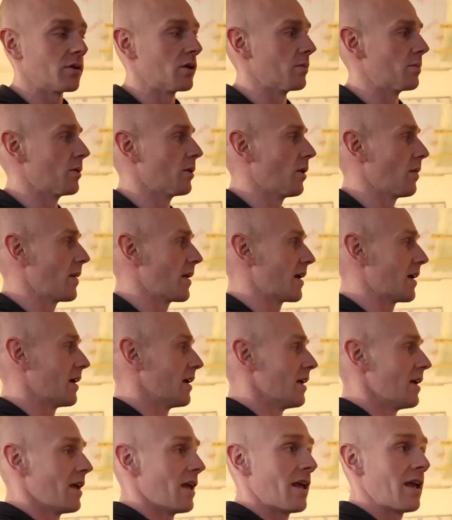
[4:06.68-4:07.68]
going to put on there,
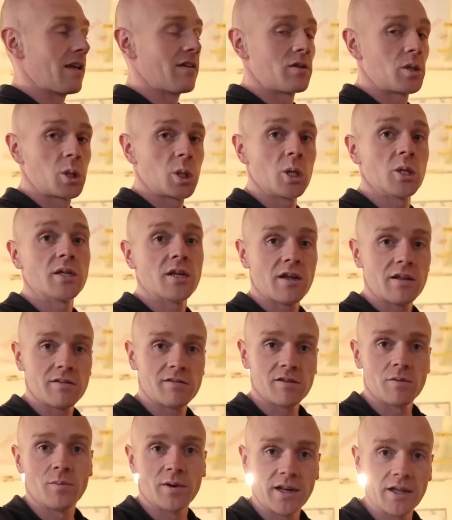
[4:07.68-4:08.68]
is should
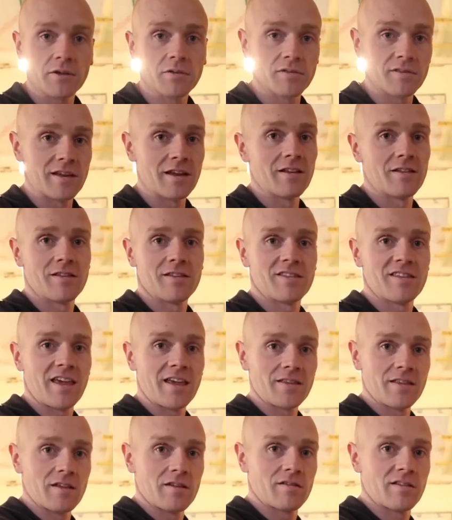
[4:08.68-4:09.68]
someone else need to
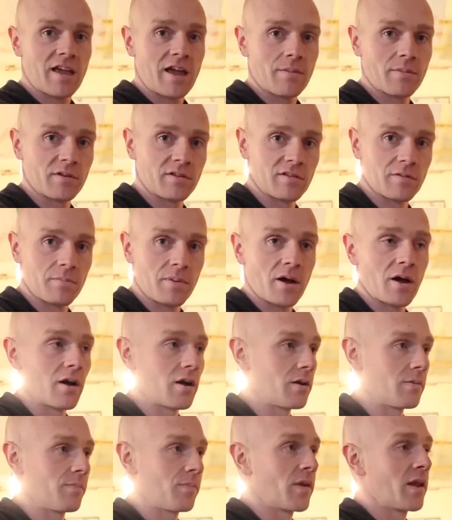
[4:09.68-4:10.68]
take these cabins
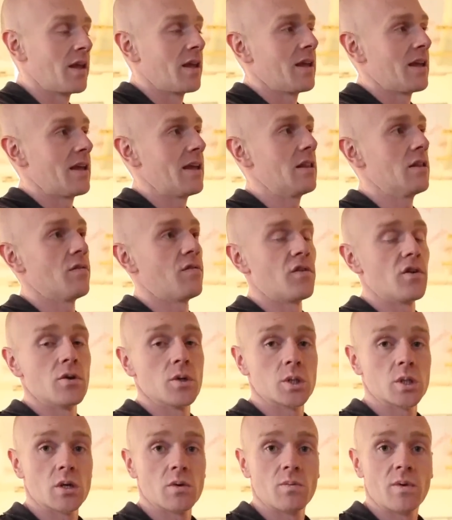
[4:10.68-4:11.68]
apart in the
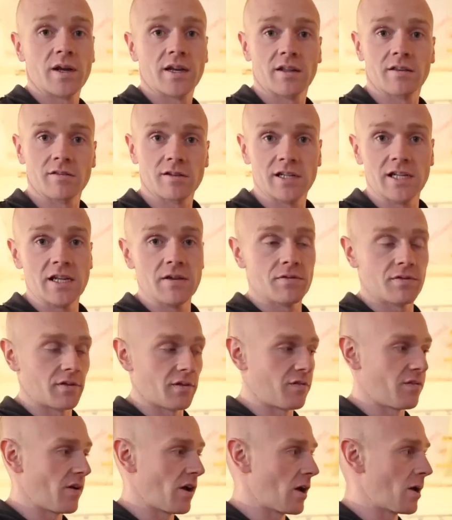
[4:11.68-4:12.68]
future when it leaves the
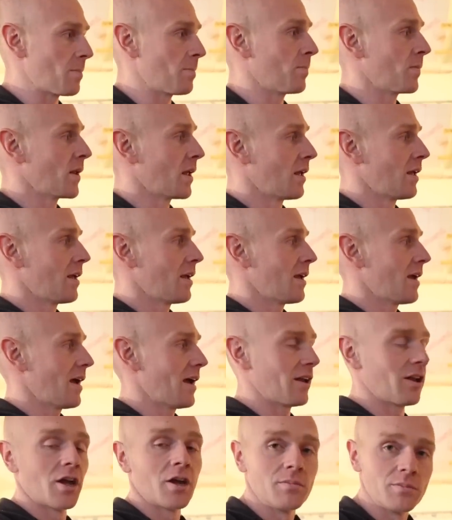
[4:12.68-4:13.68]
farm
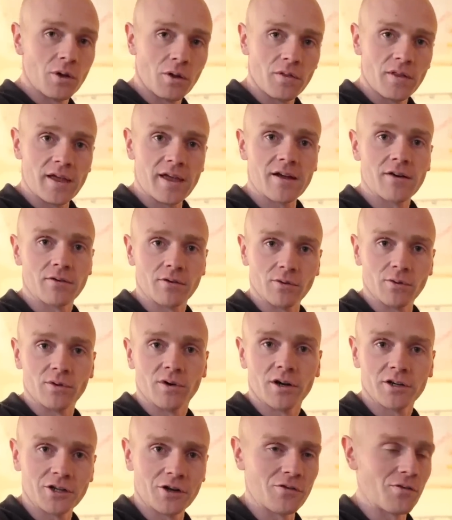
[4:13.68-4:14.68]
and I'm not there or
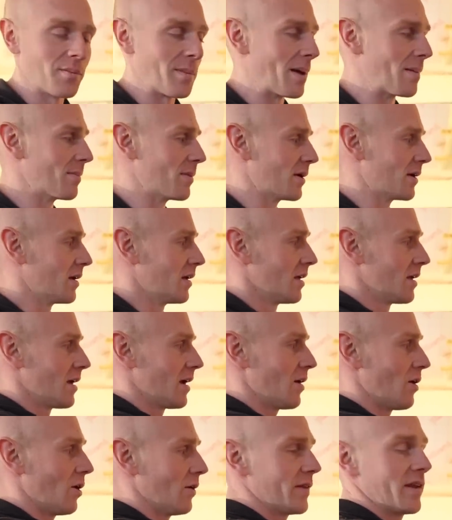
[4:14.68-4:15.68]
I don't remember,
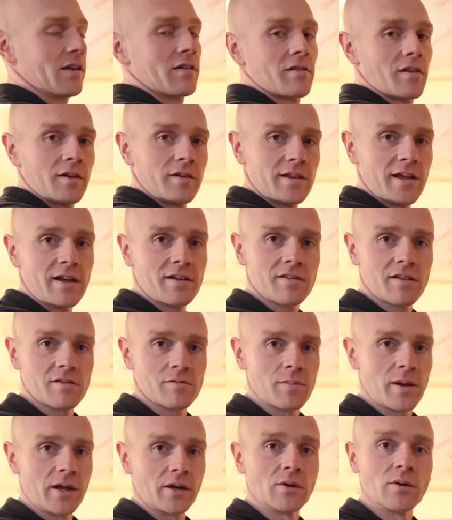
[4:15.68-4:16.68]
on the inside of the access
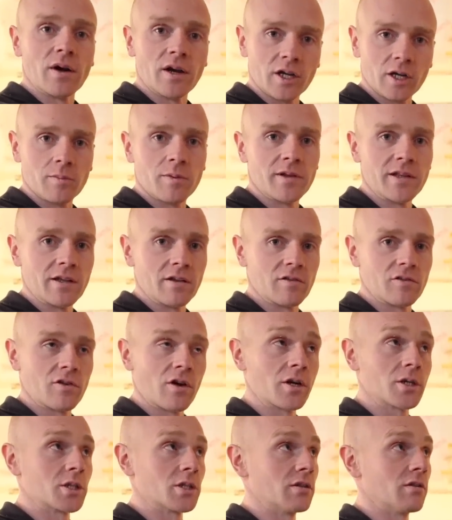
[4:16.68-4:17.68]
panel, I'm going to put the
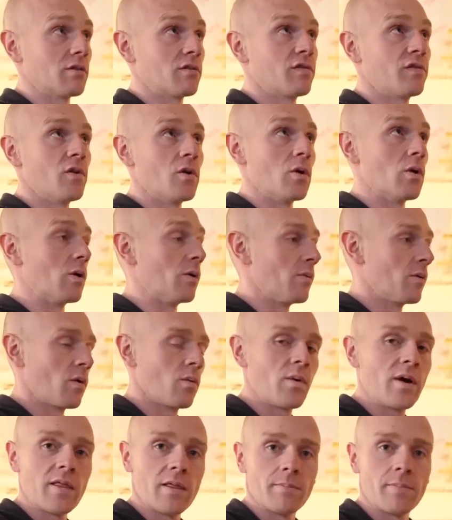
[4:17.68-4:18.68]
instructions for
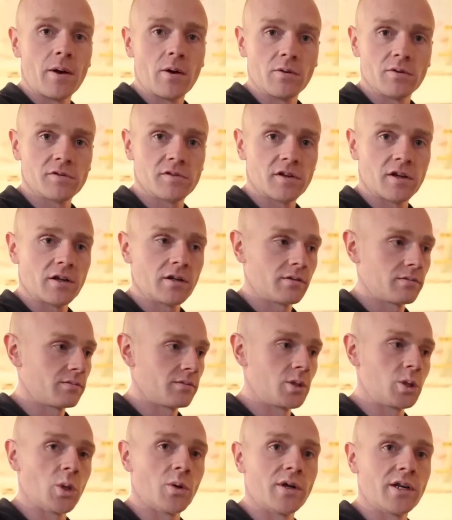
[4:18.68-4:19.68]
where the bolts are
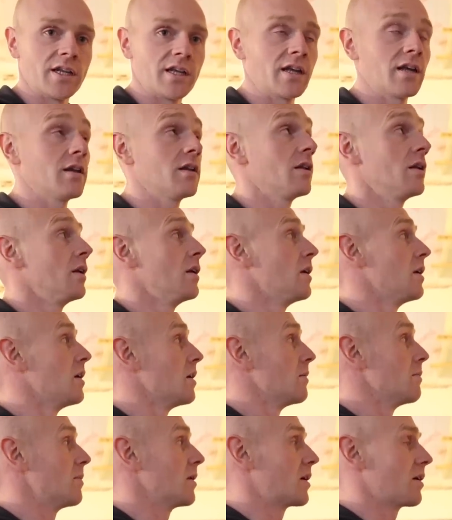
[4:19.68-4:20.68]
joining it,
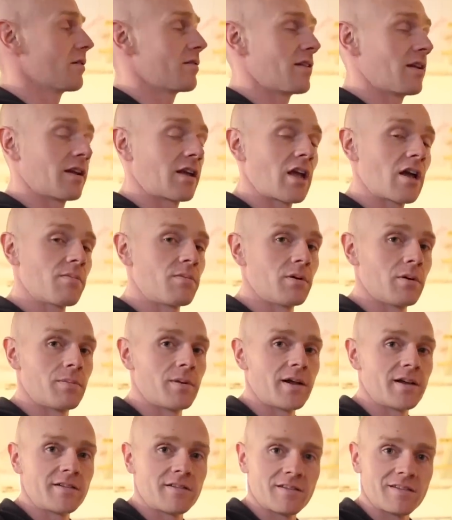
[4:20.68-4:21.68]
because in a couple of
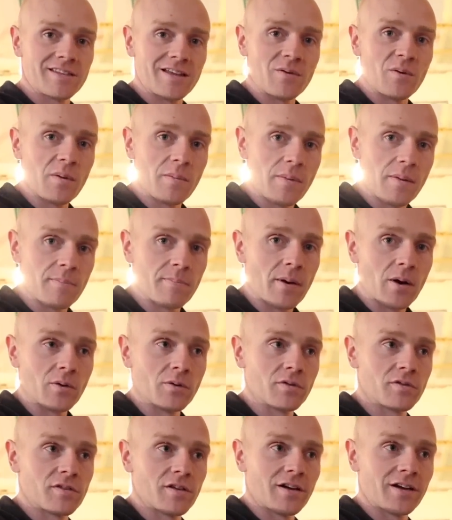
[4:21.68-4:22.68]
places there will be
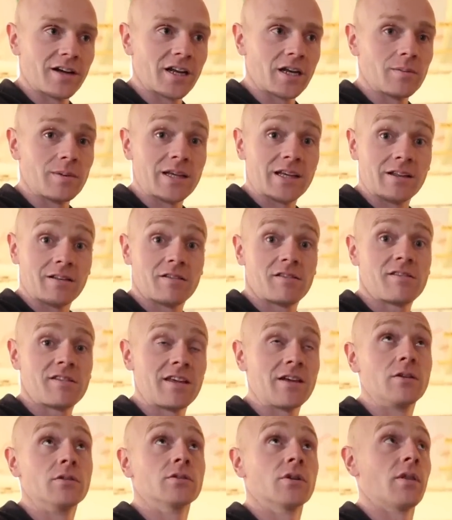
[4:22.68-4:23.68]
bolts that are going to be
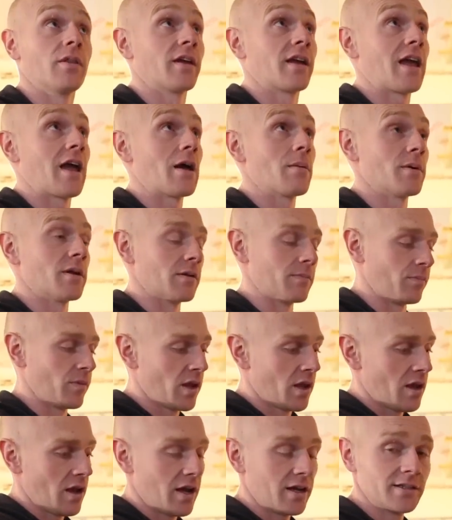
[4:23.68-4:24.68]
concealed on the cabin.
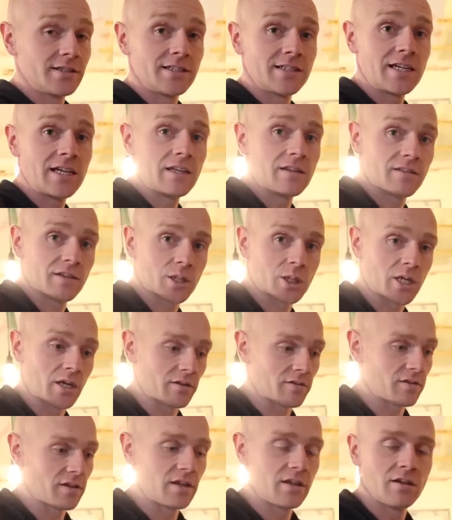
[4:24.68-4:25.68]
Underneath the
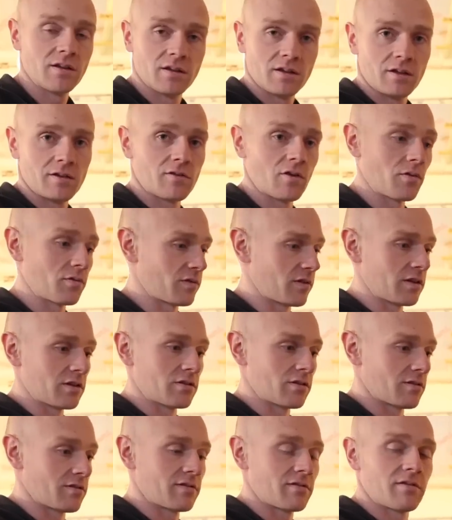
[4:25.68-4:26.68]
chassis, it's obviously
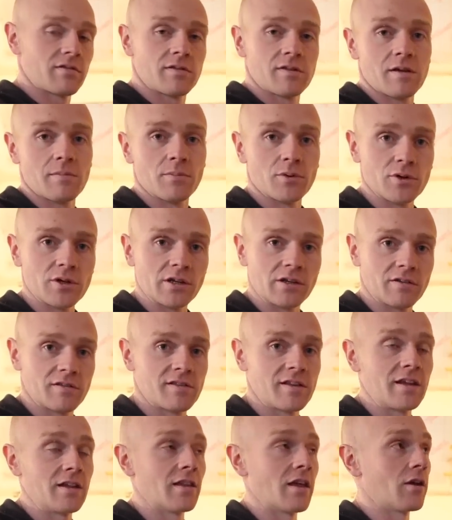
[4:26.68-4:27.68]
just simple, you can
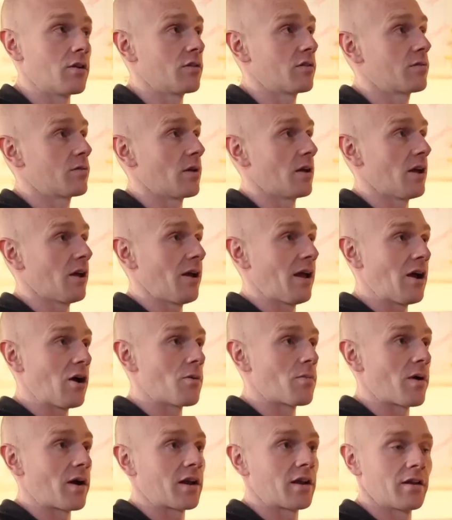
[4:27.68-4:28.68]
see those L
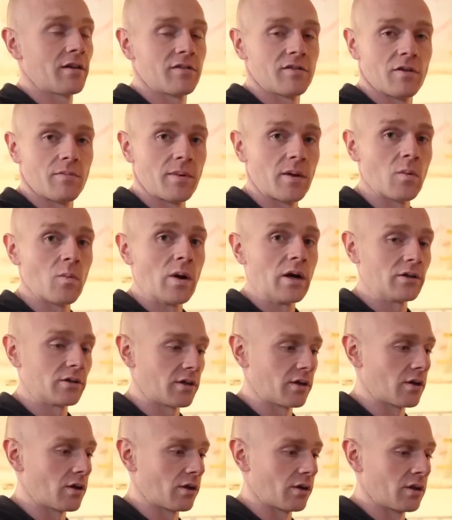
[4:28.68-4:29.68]
brackets that have been
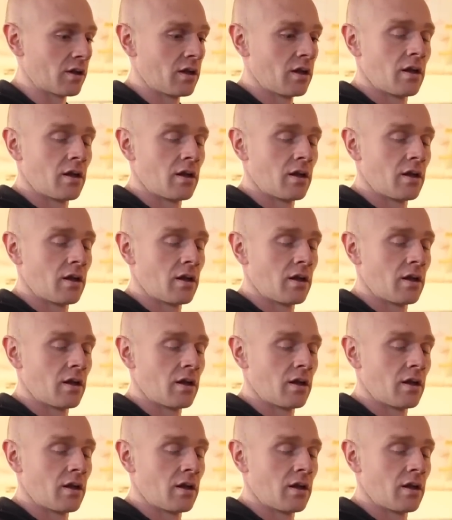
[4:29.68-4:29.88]
welded on,